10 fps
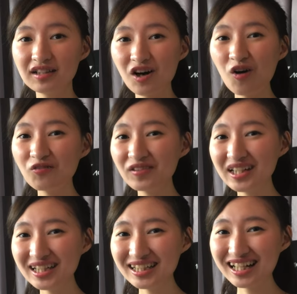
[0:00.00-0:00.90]

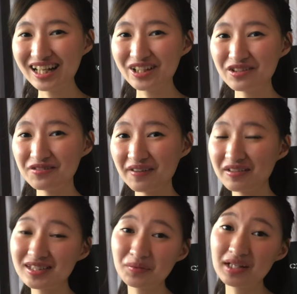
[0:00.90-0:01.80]
Hopefully you
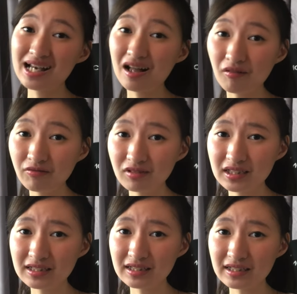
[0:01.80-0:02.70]
found something helpful
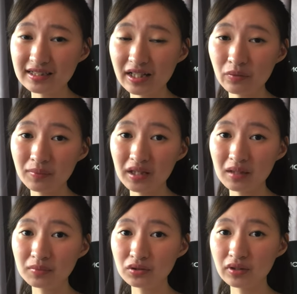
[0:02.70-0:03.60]
in this and will be
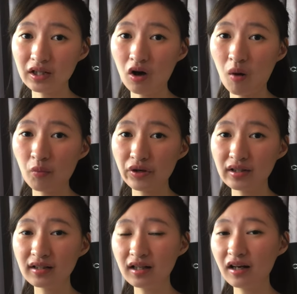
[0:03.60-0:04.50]
able to
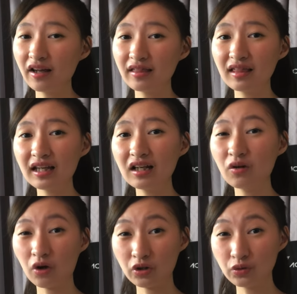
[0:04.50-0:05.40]
incorporate a thing
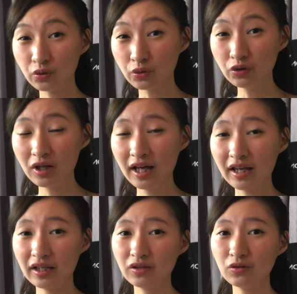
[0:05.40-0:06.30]
or two
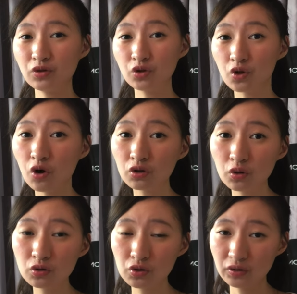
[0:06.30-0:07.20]
into your
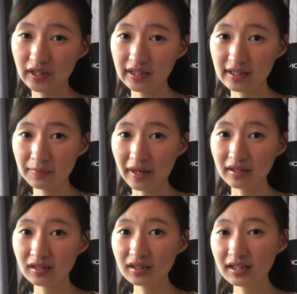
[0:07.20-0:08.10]
own note-taking
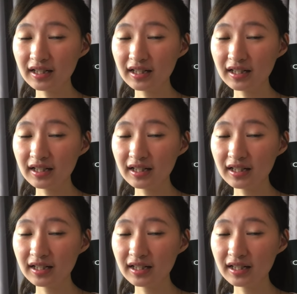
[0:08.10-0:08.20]
method.